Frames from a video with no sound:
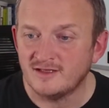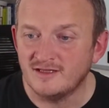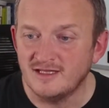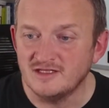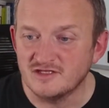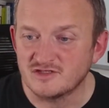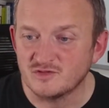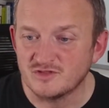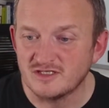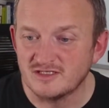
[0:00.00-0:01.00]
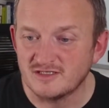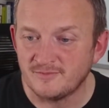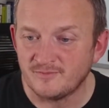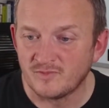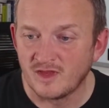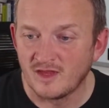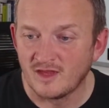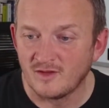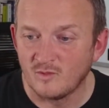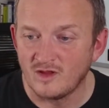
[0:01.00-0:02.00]
Linda sorted.
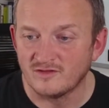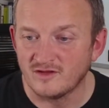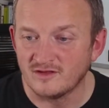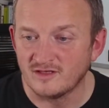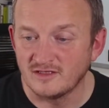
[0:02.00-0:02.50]
Well done.